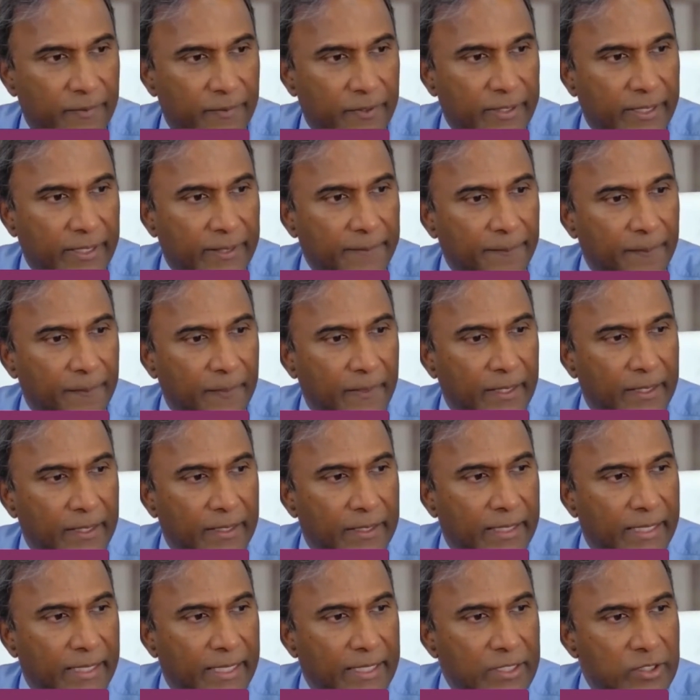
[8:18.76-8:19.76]
okay?
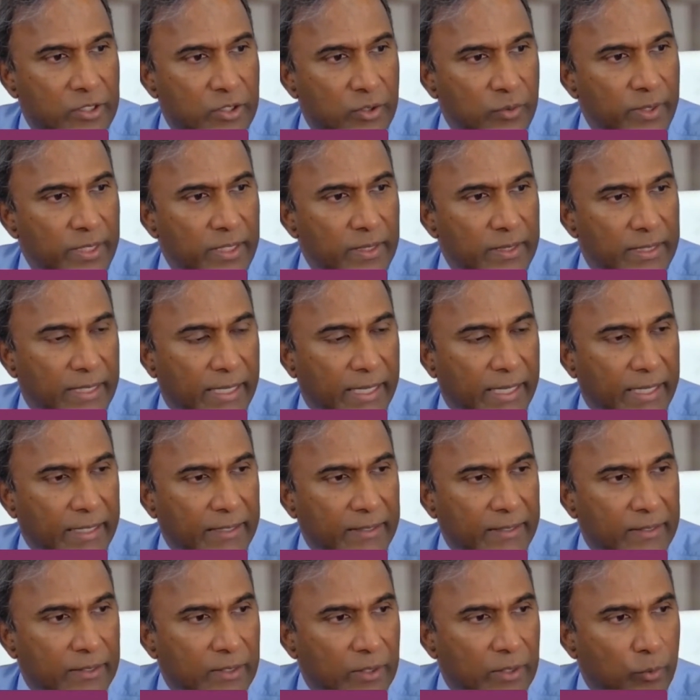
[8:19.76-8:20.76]
And doing
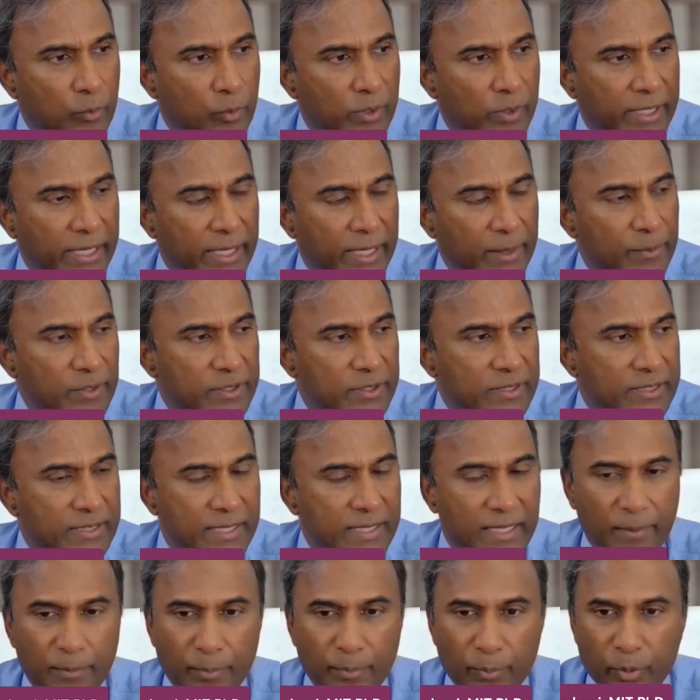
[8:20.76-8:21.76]
that, we're able to
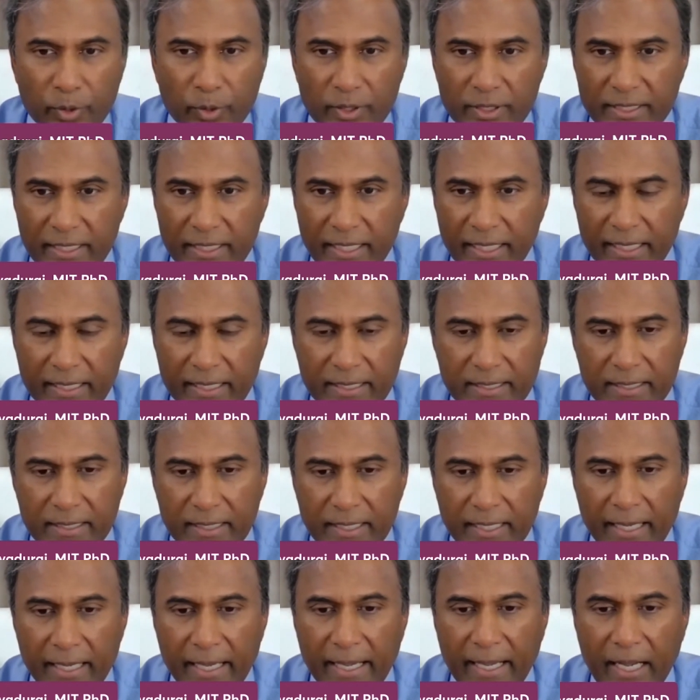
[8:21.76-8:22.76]
then predict
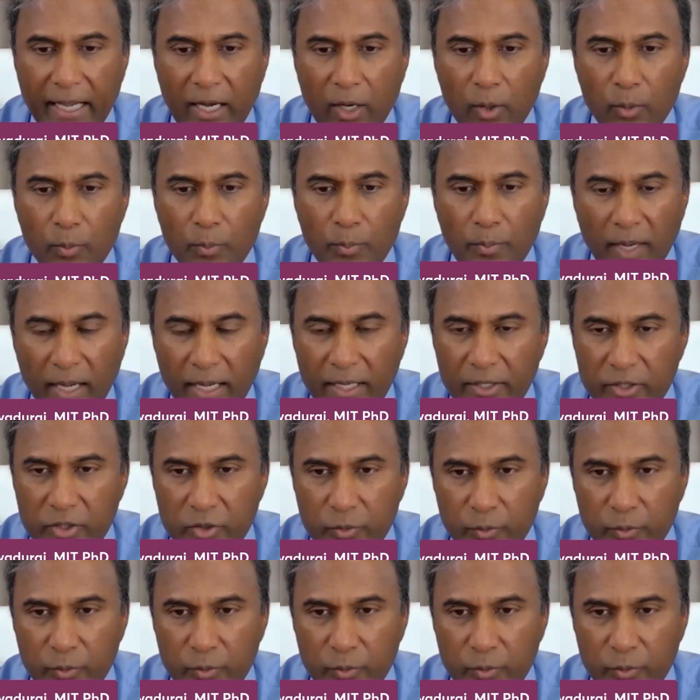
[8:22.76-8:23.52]
how much,